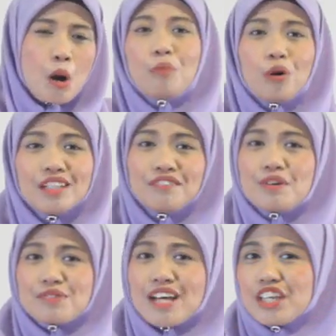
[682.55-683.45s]
Modal
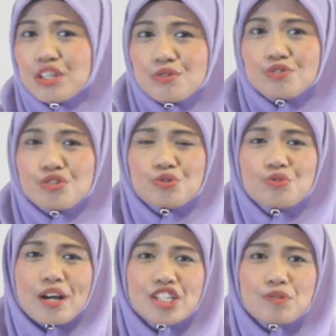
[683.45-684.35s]
verbs are used
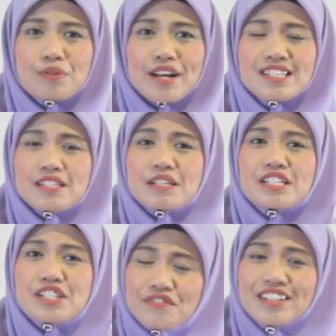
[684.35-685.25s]
to express
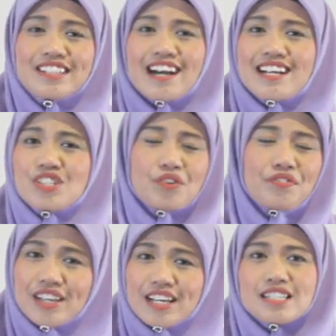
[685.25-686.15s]
different kinds
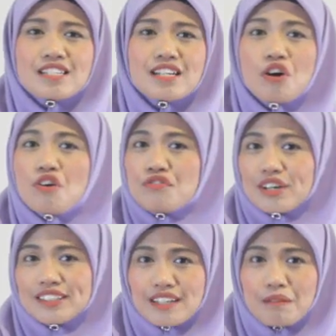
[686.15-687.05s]
of things.
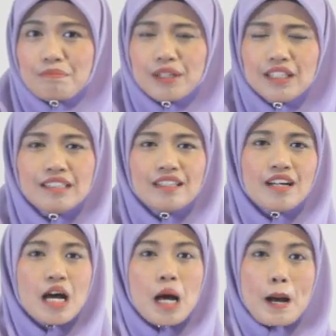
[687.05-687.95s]
For example,
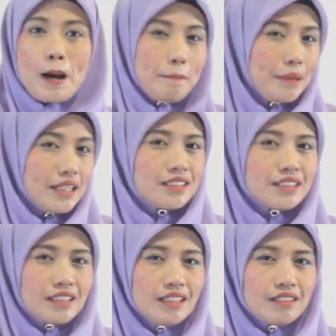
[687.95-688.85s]

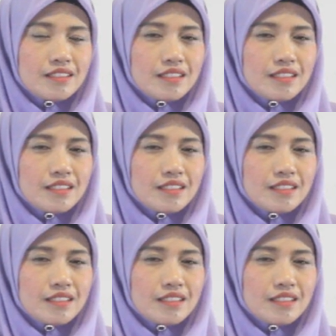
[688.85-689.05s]
ability,